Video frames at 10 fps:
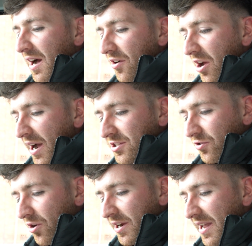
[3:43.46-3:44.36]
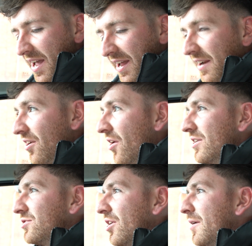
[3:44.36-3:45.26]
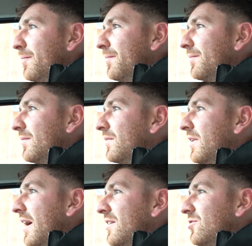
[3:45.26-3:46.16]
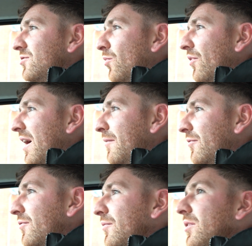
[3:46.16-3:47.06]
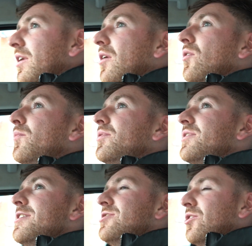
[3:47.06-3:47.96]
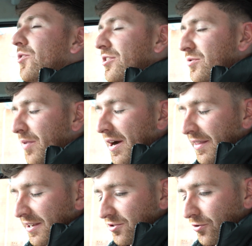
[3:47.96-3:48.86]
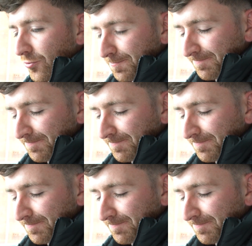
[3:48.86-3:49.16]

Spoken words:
Oh no, that's all right. Yeah, no, it's it's just one that I've potentially looking to buy. That's all.